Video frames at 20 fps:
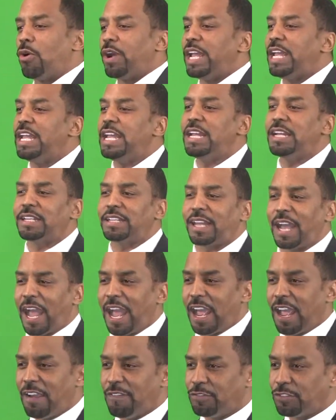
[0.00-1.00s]
he
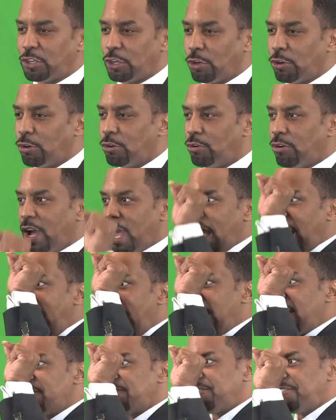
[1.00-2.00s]
gave you
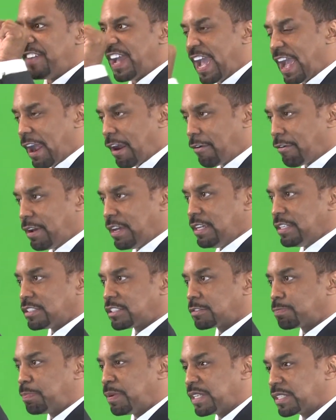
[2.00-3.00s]
a very
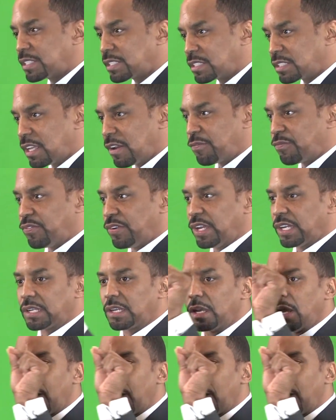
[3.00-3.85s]
specific